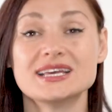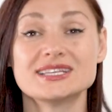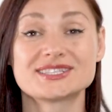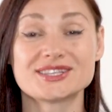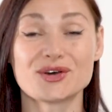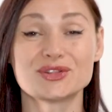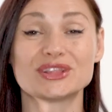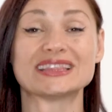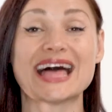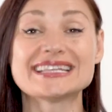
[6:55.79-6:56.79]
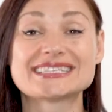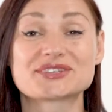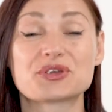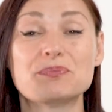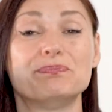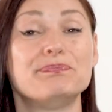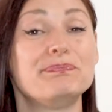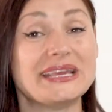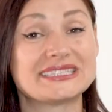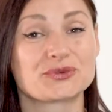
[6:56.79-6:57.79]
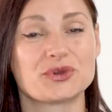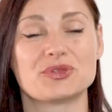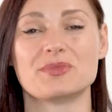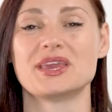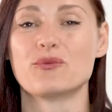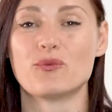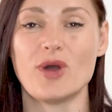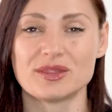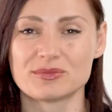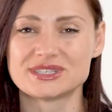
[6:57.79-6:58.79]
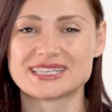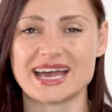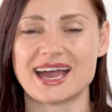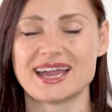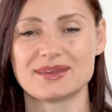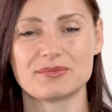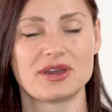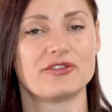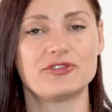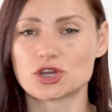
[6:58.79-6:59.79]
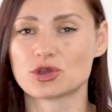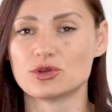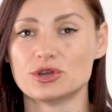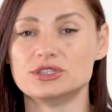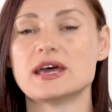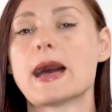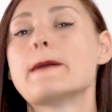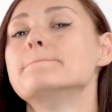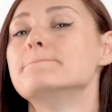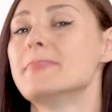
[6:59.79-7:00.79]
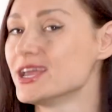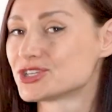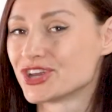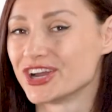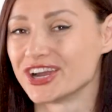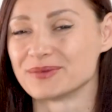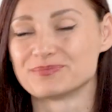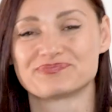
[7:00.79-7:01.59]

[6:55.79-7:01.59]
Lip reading: So let's repeat with me one more time for good measure.